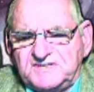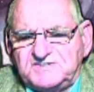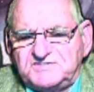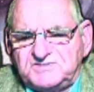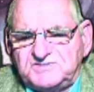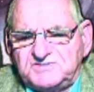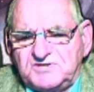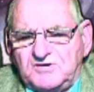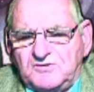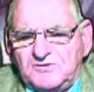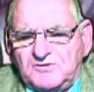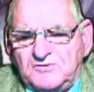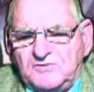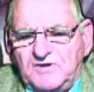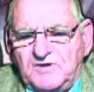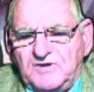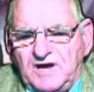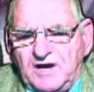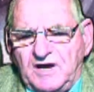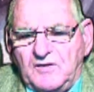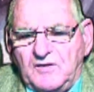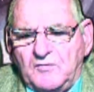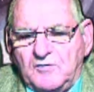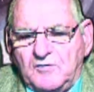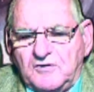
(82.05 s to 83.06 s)
show
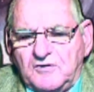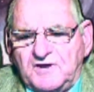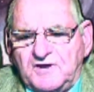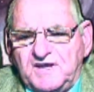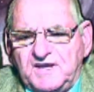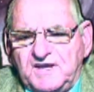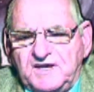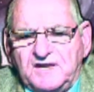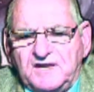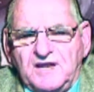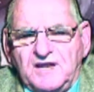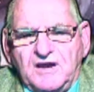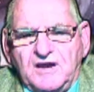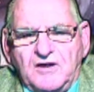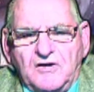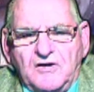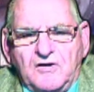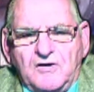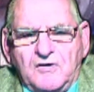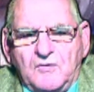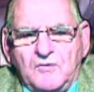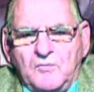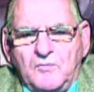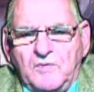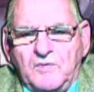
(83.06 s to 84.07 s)
how we're getting
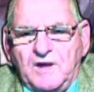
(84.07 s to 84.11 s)
along.